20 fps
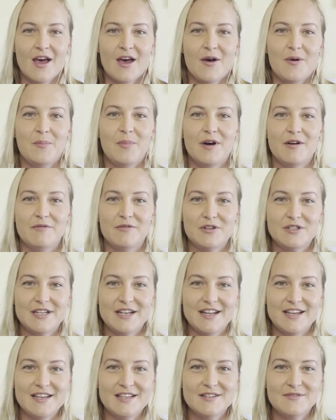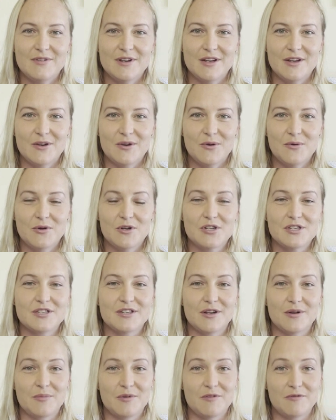But for today's video, we're just
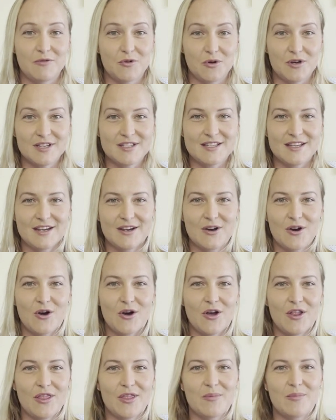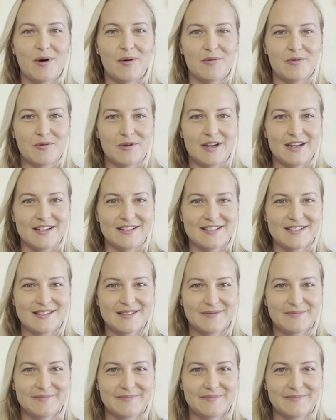going to be focusing on the bubble rings.